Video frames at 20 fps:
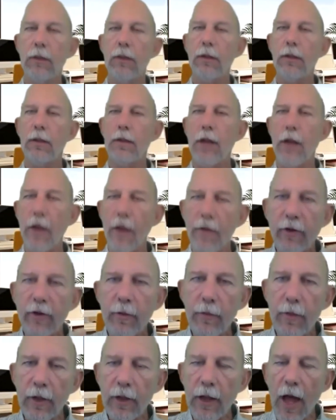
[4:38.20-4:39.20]
Now,
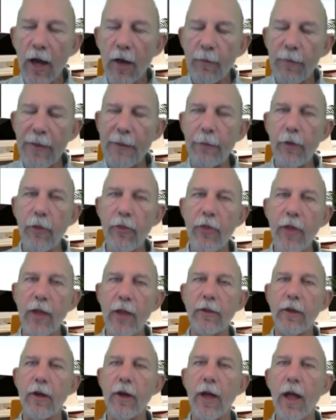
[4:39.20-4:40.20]
a lot of people think
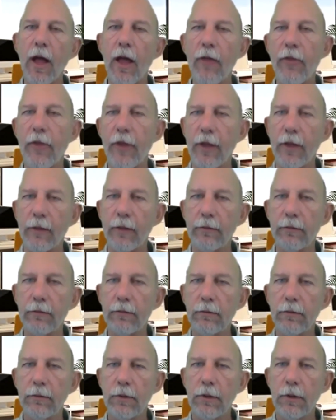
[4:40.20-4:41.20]
they're healthy.
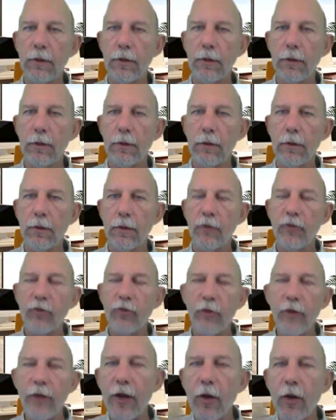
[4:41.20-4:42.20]

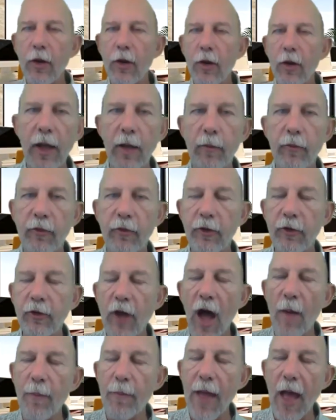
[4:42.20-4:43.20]
Serena Williams, the
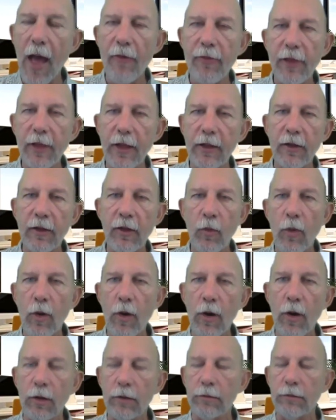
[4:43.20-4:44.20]
top athlete in the
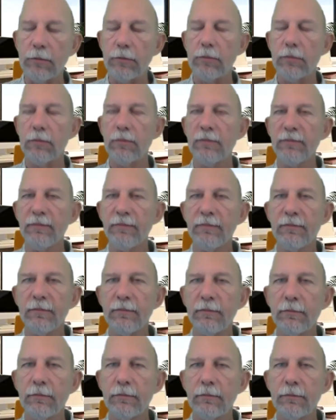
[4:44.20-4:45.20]
world,
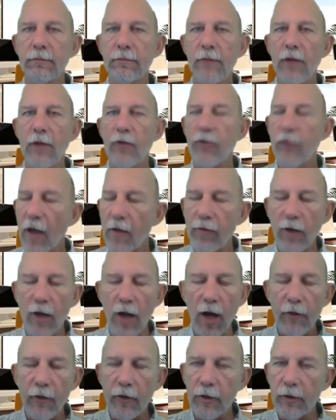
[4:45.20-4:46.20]
several
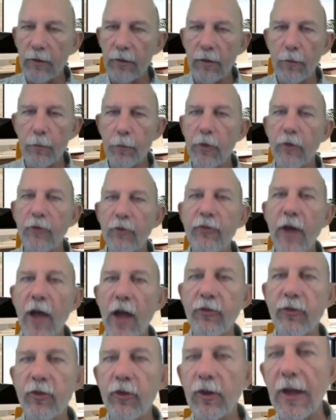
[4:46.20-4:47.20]
other
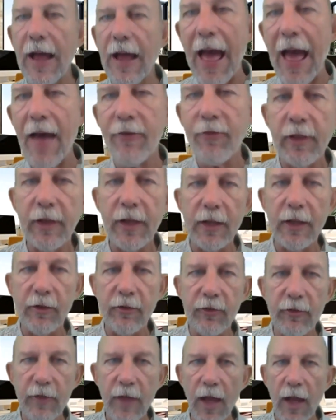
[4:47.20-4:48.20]
professional
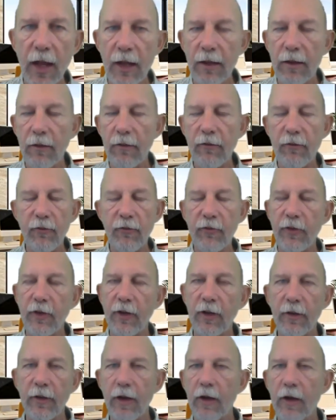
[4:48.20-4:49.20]
athletes, they
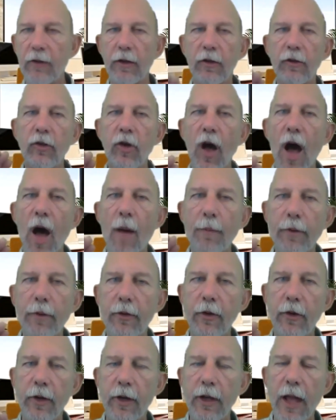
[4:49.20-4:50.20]
feel they're at the top of
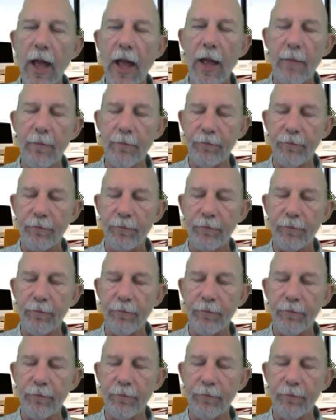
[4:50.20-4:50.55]
their game.